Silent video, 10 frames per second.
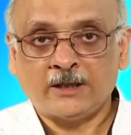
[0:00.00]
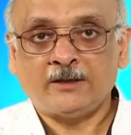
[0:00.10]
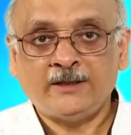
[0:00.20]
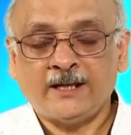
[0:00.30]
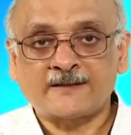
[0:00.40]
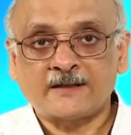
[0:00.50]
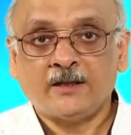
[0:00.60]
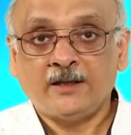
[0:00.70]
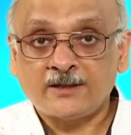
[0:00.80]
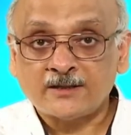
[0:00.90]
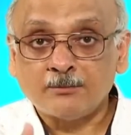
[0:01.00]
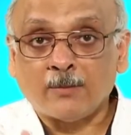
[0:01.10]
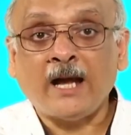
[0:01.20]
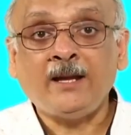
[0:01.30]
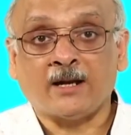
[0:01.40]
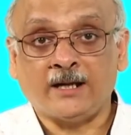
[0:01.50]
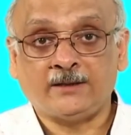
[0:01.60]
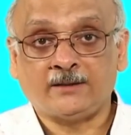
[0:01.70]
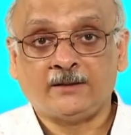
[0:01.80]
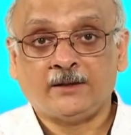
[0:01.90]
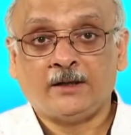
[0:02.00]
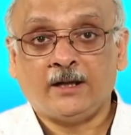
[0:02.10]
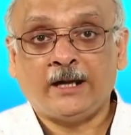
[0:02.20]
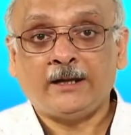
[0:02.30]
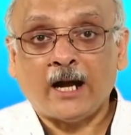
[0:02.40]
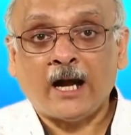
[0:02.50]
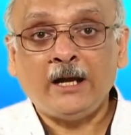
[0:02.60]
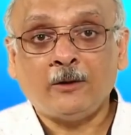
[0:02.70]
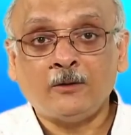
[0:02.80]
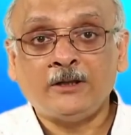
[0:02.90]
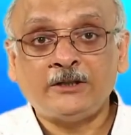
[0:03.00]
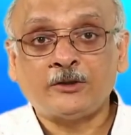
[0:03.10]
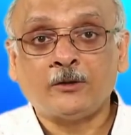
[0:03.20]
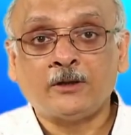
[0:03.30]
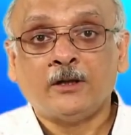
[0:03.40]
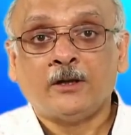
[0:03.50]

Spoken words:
But yes, it is my right, and I only should